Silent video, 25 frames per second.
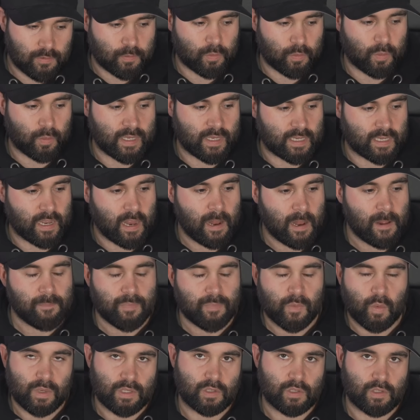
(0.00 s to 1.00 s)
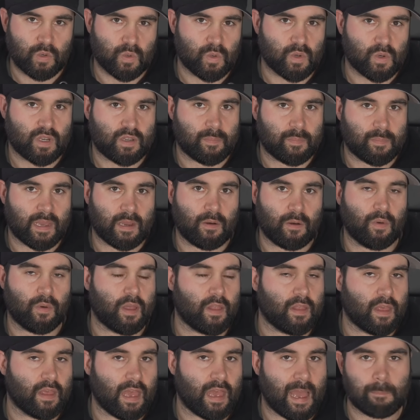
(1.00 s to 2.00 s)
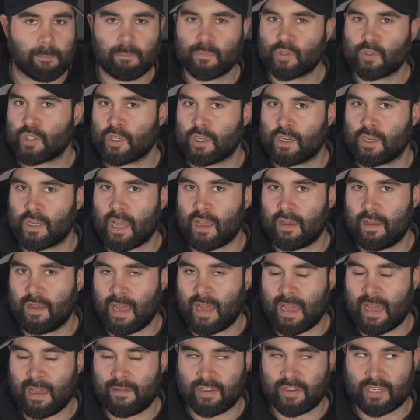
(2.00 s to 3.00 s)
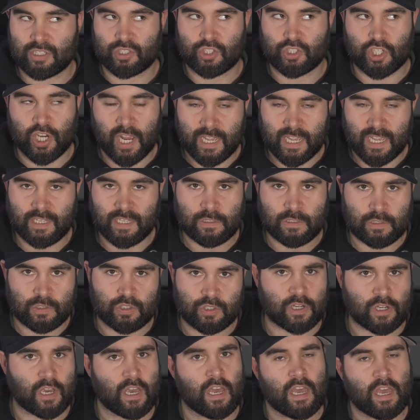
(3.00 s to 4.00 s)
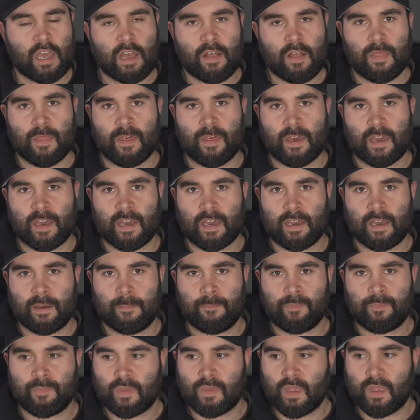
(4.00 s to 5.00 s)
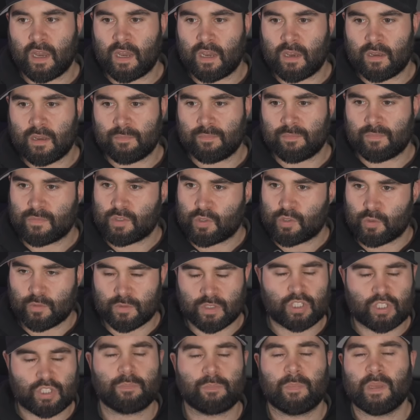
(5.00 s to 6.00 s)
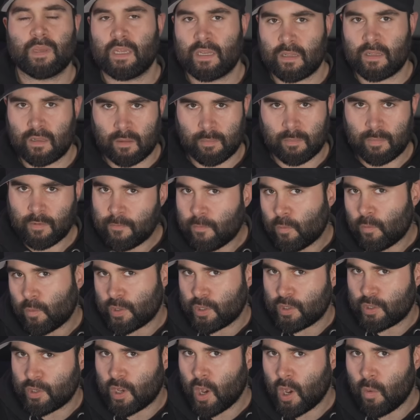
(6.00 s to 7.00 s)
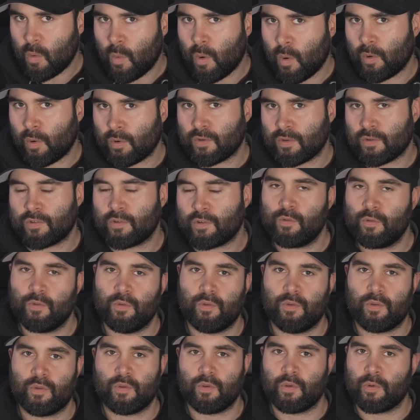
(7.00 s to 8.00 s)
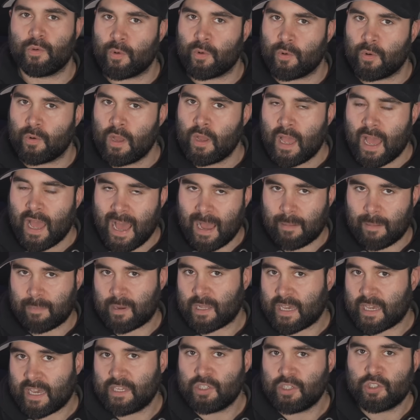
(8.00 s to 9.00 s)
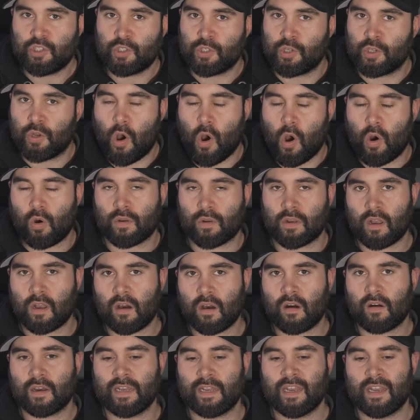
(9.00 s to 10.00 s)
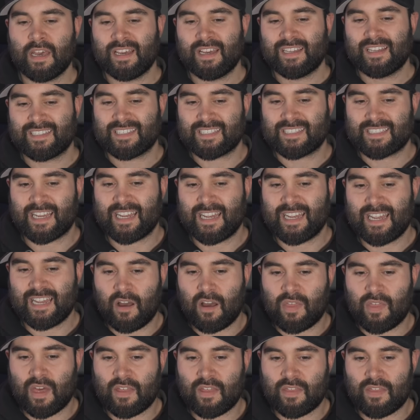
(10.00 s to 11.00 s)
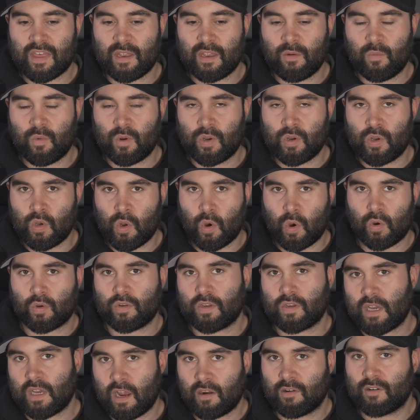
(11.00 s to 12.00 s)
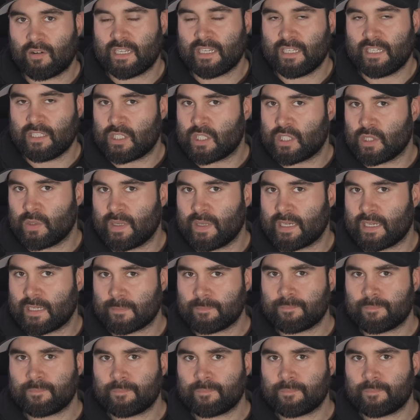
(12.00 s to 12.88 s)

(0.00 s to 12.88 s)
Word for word: week, we talked about Hampshire having changed their sort of spiel before you go on to do your application online to say that they were not currently doing